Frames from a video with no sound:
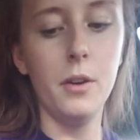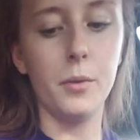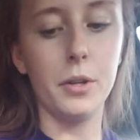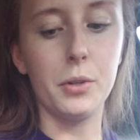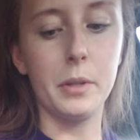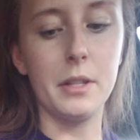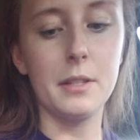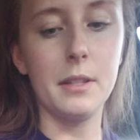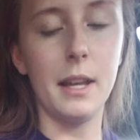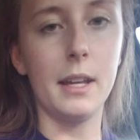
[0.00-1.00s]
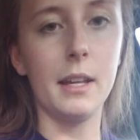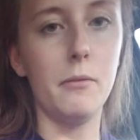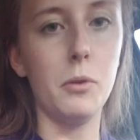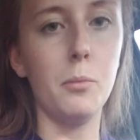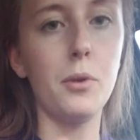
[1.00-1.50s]
Which was like,
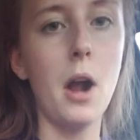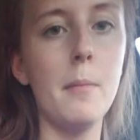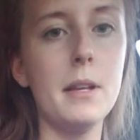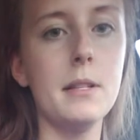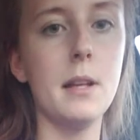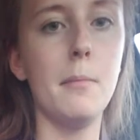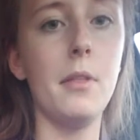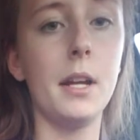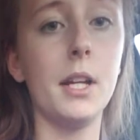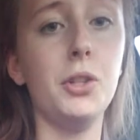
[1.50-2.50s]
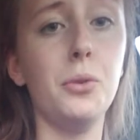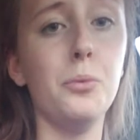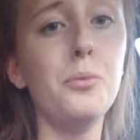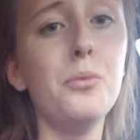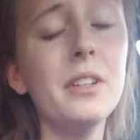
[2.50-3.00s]
if you promise something and
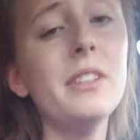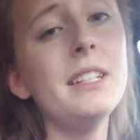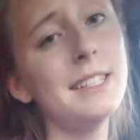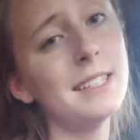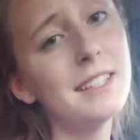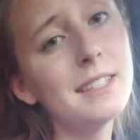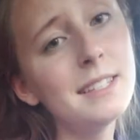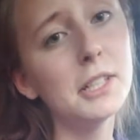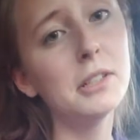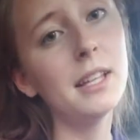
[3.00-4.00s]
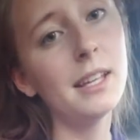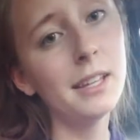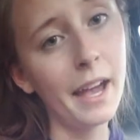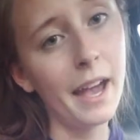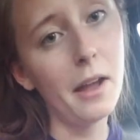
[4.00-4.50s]
you really sincerely
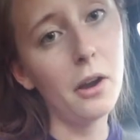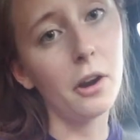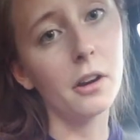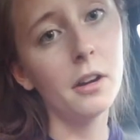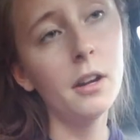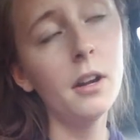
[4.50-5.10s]
care,